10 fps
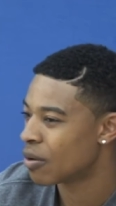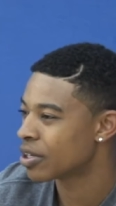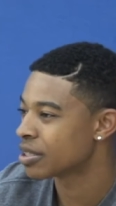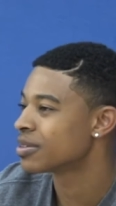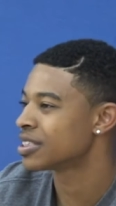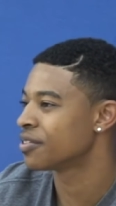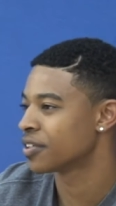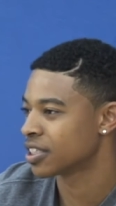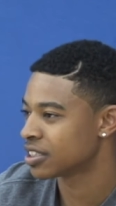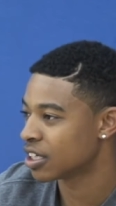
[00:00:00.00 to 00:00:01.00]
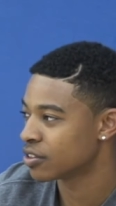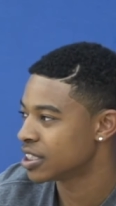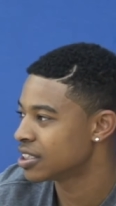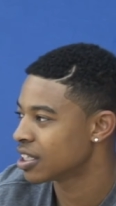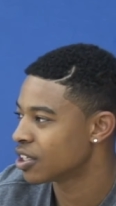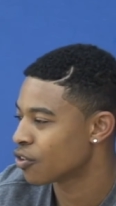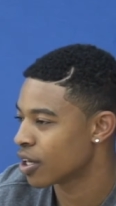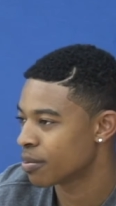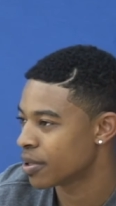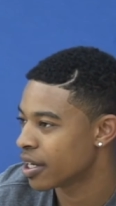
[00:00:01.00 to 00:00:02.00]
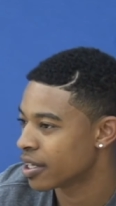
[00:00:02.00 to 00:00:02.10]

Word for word: want them to see for themselves. He's a great player.